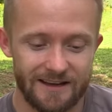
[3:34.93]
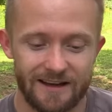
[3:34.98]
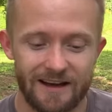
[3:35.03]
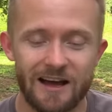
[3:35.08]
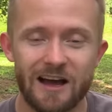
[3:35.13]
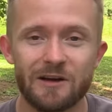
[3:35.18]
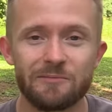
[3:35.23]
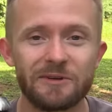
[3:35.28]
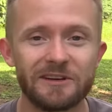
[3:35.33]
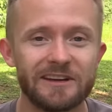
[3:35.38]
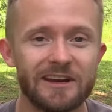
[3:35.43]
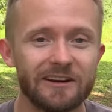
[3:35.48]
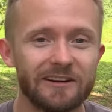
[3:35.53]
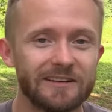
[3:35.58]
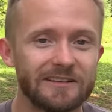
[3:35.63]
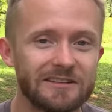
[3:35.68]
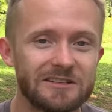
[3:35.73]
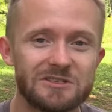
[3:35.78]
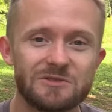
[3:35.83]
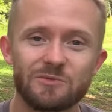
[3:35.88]
I've been
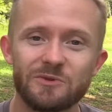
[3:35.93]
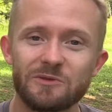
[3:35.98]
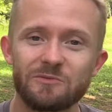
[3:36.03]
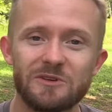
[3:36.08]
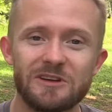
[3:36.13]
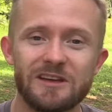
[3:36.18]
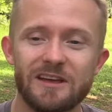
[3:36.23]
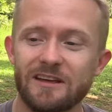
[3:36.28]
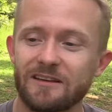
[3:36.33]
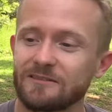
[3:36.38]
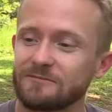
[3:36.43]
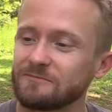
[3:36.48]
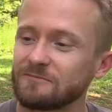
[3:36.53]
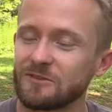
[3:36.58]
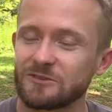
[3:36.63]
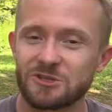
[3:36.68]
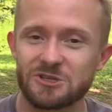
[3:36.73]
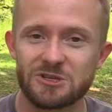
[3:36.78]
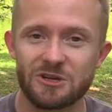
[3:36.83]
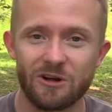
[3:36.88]
carrying this with me
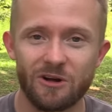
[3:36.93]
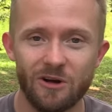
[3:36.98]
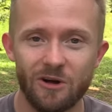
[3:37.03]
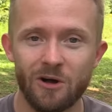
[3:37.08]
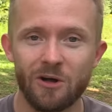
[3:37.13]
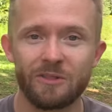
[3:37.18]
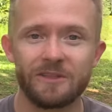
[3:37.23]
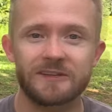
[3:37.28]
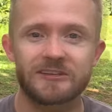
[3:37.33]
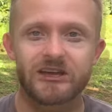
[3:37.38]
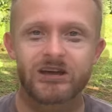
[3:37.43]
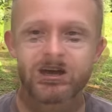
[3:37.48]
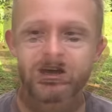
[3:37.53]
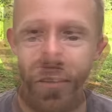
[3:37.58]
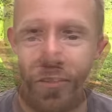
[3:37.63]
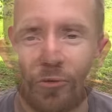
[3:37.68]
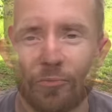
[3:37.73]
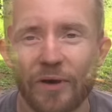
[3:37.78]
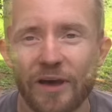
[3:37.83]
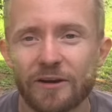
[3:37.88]
just all the
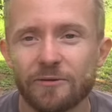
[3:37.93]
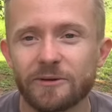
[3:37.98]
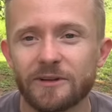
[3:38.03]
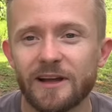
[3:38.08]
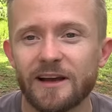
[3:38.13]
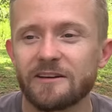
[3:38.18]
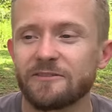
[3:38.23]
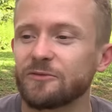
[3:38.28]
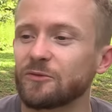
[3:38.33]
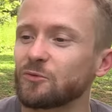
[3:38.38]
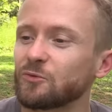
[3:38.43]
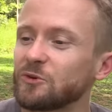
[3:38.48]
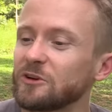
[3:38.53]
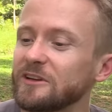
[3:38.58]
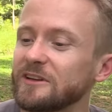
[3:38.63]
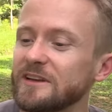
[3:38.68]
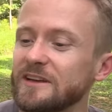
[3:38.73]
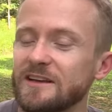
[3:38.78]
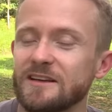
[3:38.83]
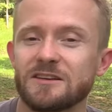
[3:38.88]
time. The battery life
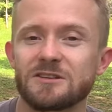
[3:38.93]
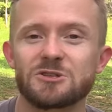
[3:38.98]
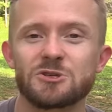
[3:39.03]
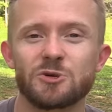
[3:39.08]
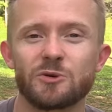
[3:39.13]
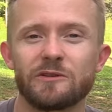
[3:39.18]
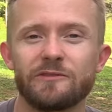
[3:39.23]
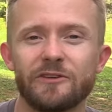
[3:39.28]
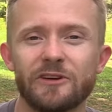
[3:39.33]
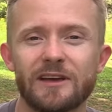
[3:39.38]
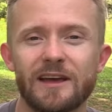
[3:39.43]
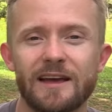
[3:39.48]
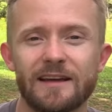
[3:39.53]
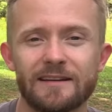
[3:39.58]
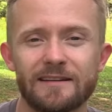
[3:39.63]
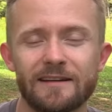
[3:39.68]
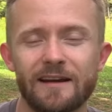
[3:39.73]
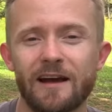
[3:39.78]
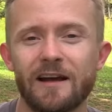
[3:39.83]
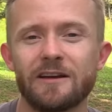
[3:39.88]
really is terrific
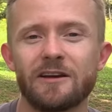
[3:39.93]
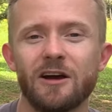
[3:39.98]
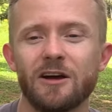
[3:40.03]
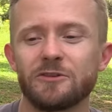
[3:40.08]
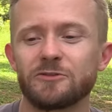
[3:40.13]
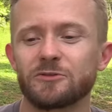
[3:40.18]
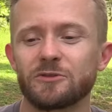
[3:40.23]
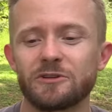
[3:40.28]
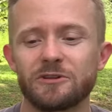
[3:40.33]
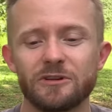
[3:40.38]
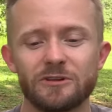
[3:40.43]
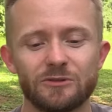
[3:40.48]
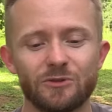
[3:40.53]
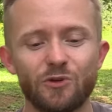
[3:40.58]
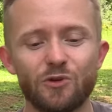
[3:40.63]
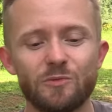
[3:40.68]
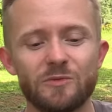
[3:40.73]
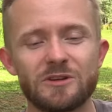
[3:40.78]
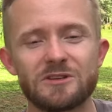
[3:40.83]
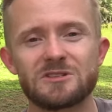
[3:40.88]
at 900
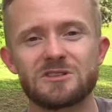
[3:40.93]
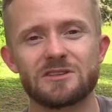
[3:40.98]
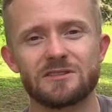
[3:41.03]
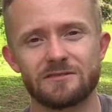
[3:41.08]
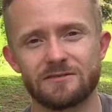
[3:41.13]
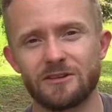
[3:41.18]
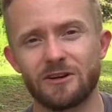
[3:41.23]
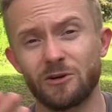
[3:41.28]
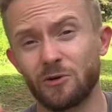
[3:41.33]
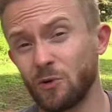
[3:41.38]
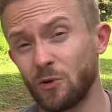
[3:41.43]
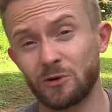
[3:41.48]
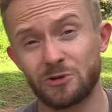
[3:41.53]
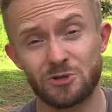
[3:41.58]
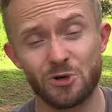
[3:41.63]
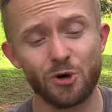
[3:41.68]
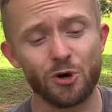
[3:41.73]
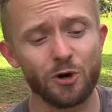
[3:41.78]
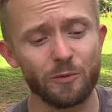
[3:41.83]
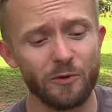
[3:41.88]
lumens or, uh, or,
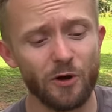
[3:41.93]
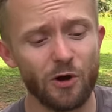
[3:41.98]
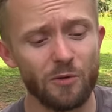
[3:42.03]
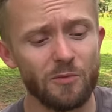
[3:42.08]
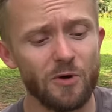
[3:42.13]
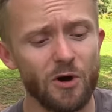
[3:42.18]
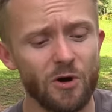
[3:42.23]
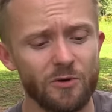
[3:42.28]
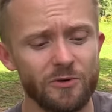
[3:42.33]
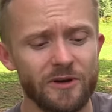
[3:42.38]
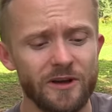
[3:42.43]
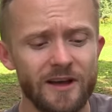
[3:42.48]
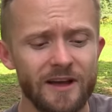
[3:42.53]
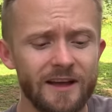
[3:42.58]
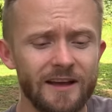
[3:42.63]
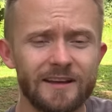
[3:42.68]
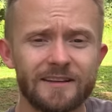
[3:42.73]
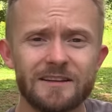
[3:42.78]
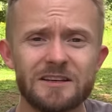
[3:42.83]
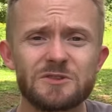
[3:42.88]
turbo mode.
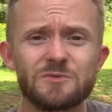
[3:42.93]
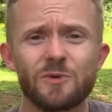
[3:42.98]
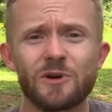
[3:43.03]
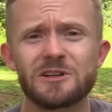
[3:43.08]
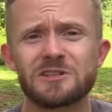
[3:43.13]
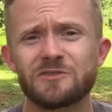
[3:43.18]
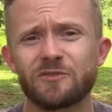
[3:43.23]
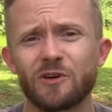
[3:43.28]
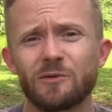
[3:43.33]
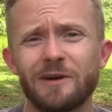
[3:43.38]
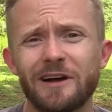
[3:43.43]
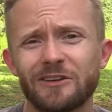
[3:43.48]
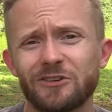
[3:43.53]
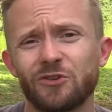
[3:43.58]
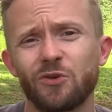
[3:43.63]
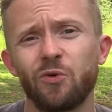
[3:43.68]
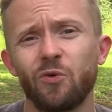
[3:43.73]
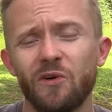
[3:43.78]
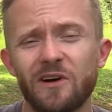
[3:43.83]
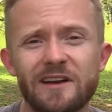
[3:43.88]
This runs for
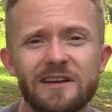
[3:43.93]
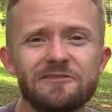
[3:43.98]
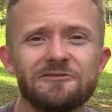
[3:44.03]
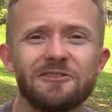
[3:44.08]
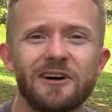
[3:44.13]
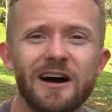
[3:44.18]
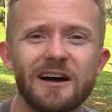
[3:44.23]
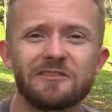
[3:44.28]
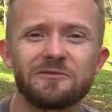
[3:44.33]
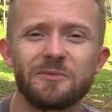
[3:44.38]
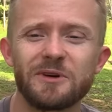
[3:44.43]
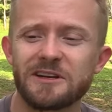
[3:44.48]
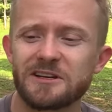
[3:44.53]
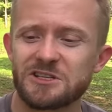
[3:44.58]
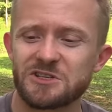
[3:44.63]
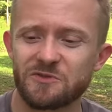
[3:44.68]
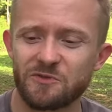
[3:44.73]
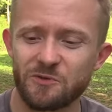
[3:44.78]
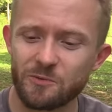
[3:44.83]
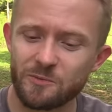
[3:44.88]
about 25
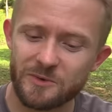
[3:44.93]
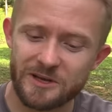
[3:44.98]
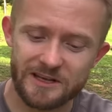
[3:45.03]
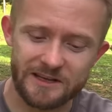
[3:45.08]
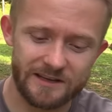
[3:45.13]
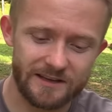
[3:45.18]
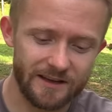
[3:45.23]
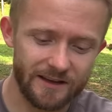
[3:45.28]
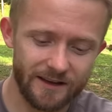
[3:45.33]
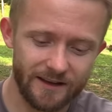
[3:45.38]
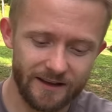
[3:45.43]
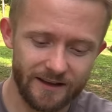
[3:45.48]
minutes for me.